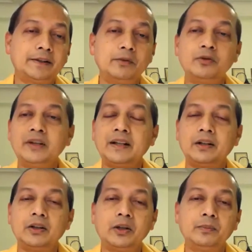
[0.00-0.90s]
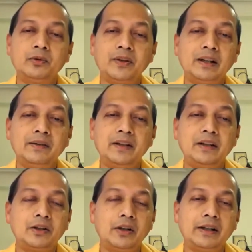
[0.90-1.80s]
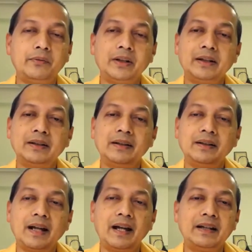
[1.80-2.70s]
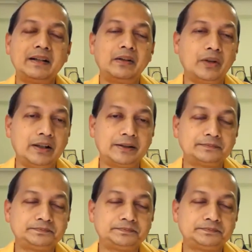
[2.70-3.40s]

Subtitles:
moving and non-moving, living, non-living, in the entire world,